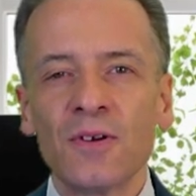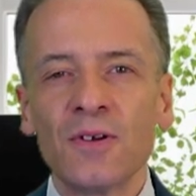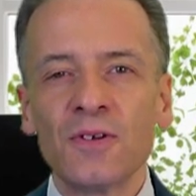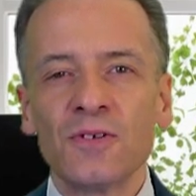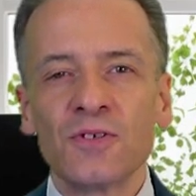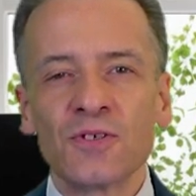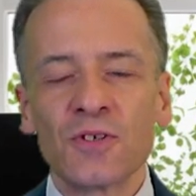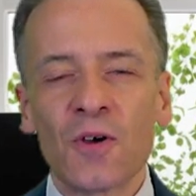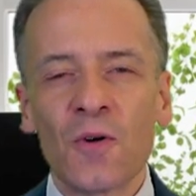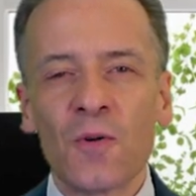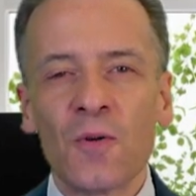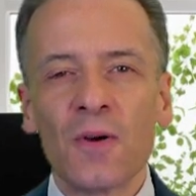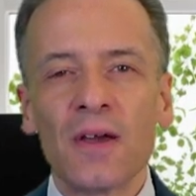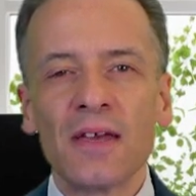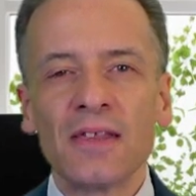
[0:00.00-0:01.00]
So,
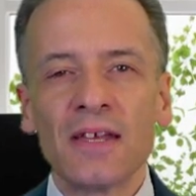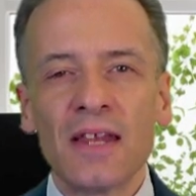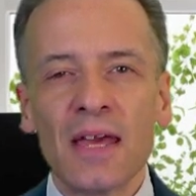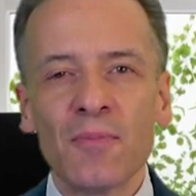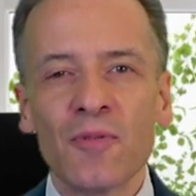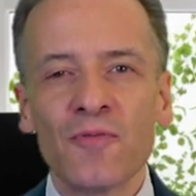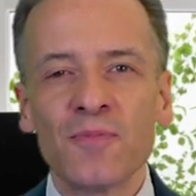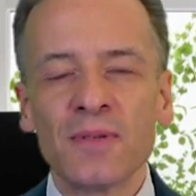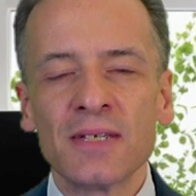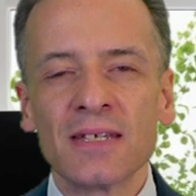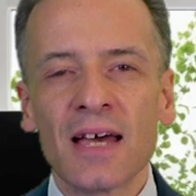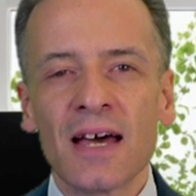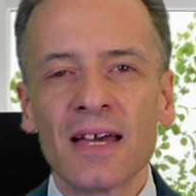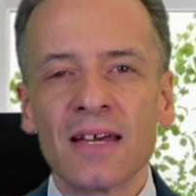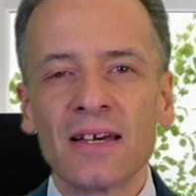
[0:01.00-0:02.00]
in the name of
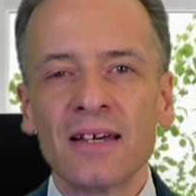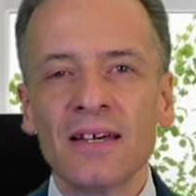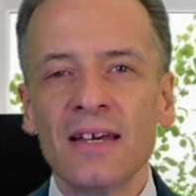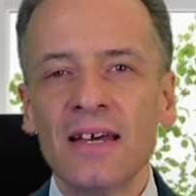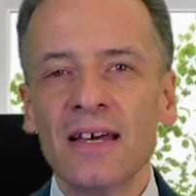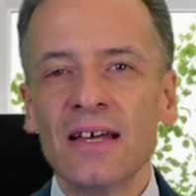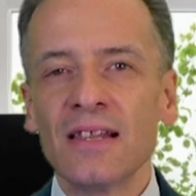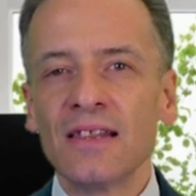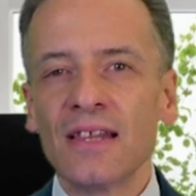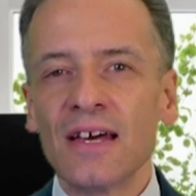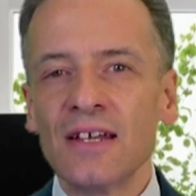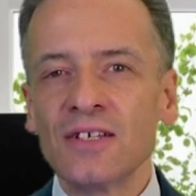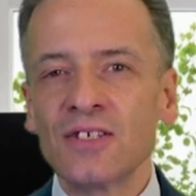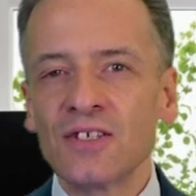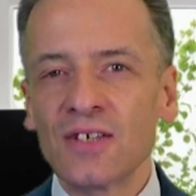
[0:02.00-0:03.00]
Messiah, let
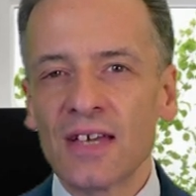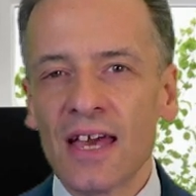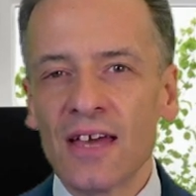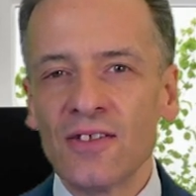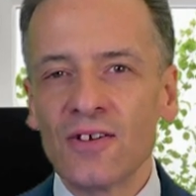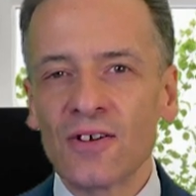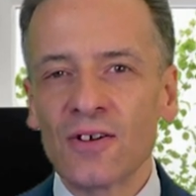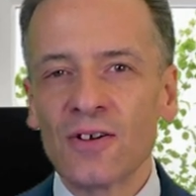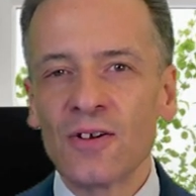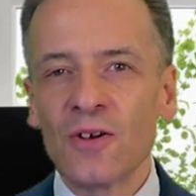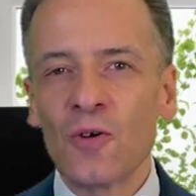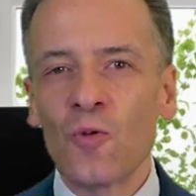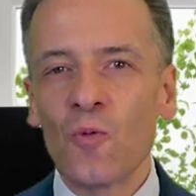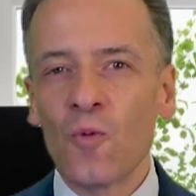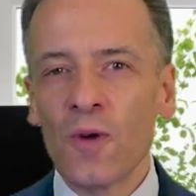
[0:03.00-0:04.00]
us together
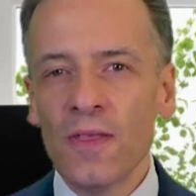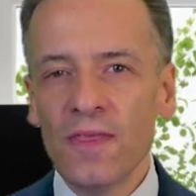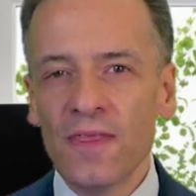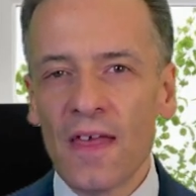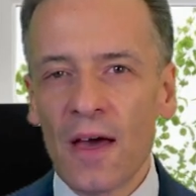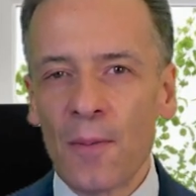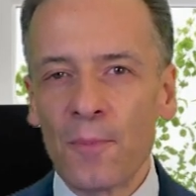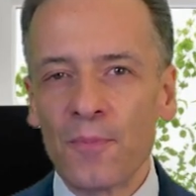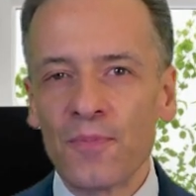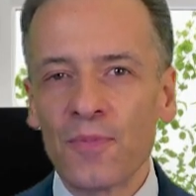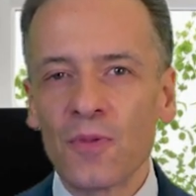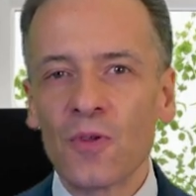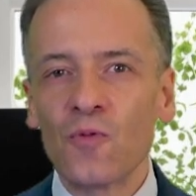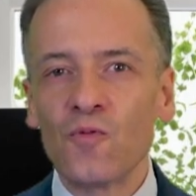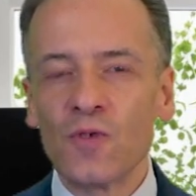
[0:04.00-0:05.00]
with them
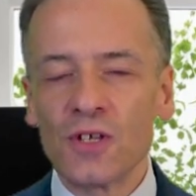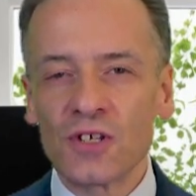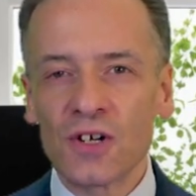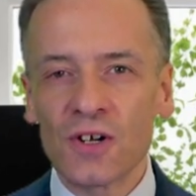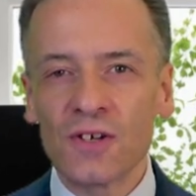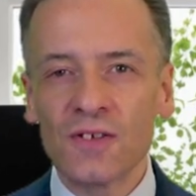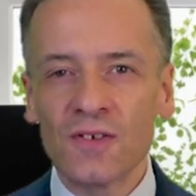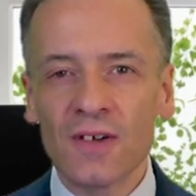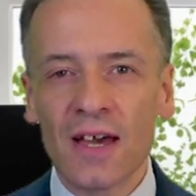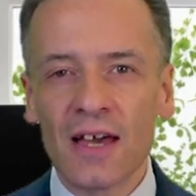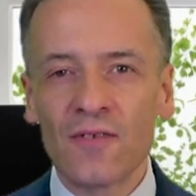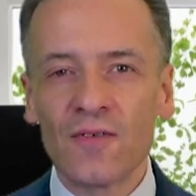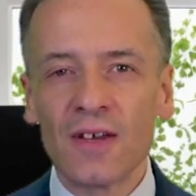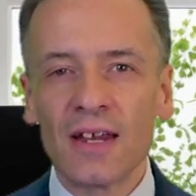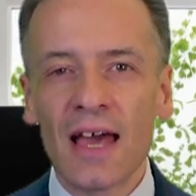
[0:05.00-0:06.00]
return to
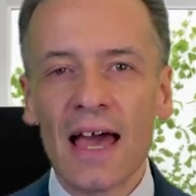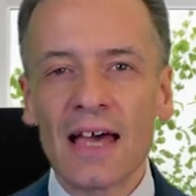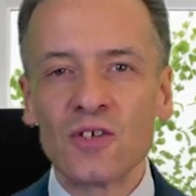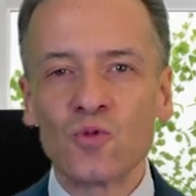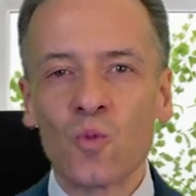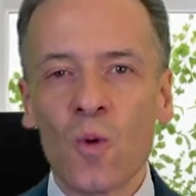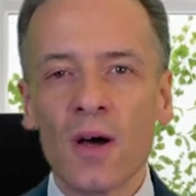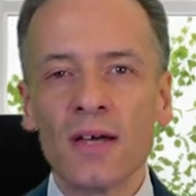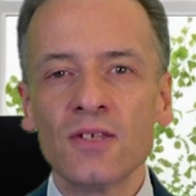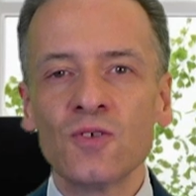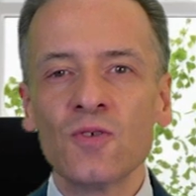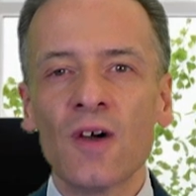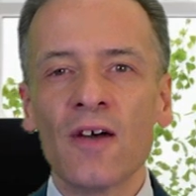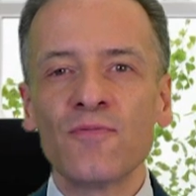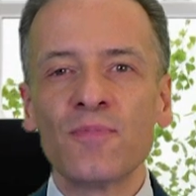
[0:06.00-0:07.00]
heaven as ones who
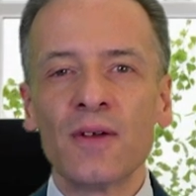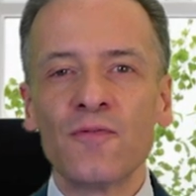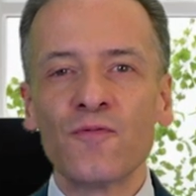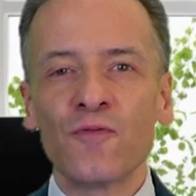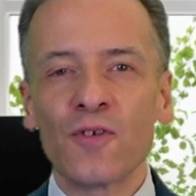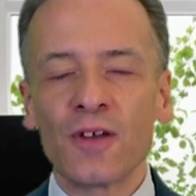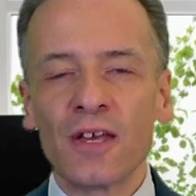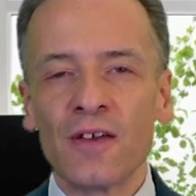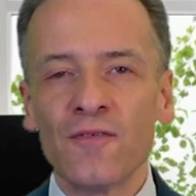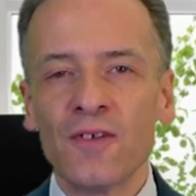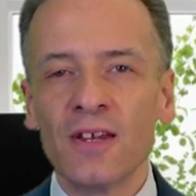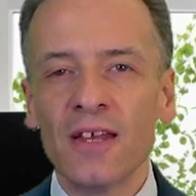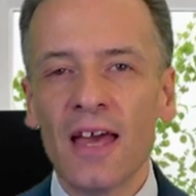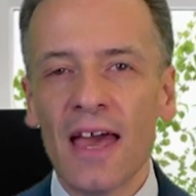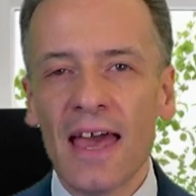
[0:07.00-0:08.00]
have been
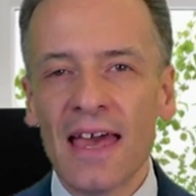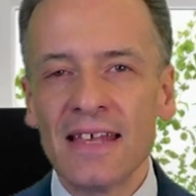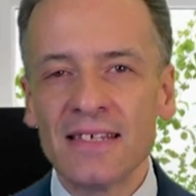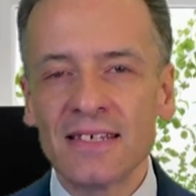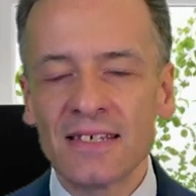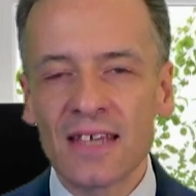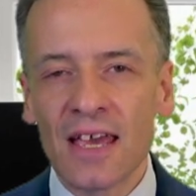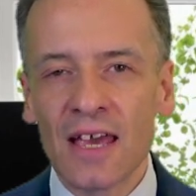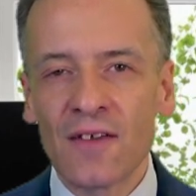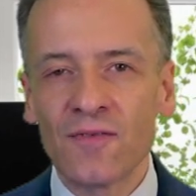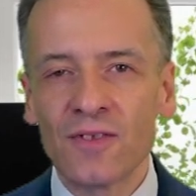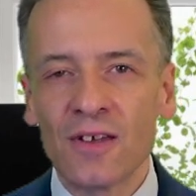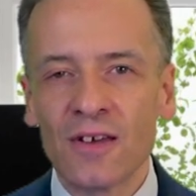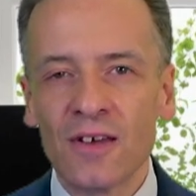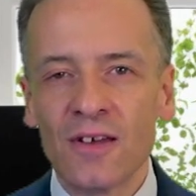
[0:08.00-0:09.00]
forgiven and saved
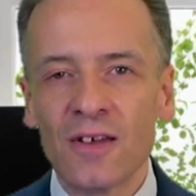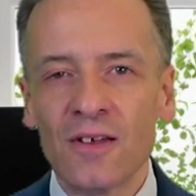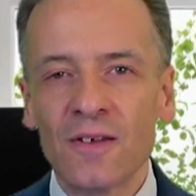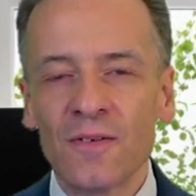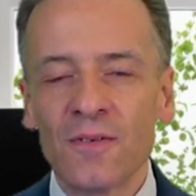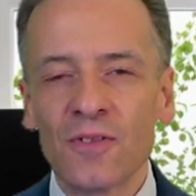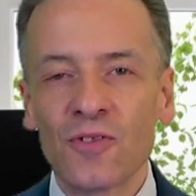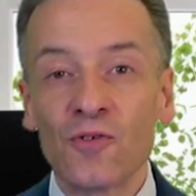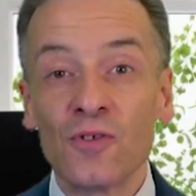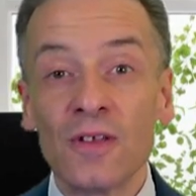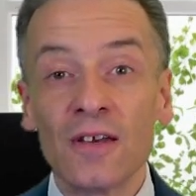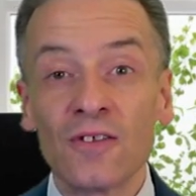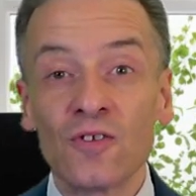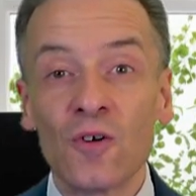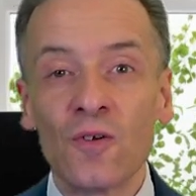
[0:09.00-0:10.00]
through the
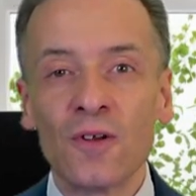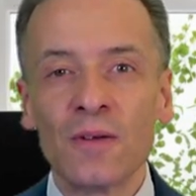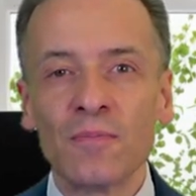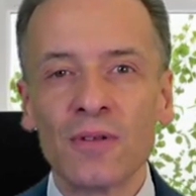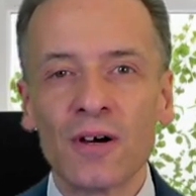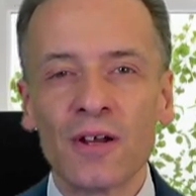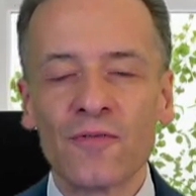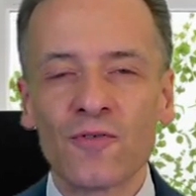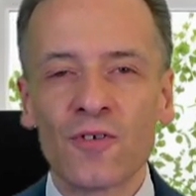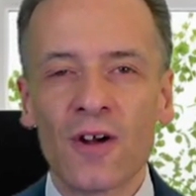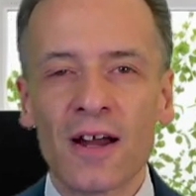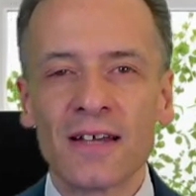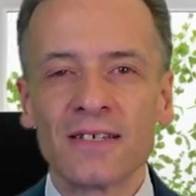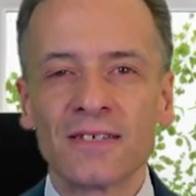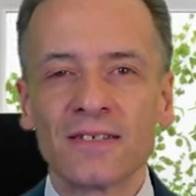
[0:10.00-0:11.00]
atoning blood of
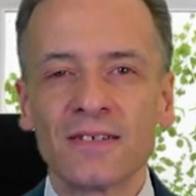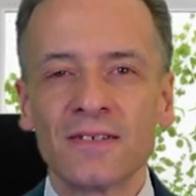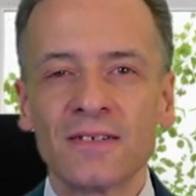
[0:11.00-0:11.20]
Christ.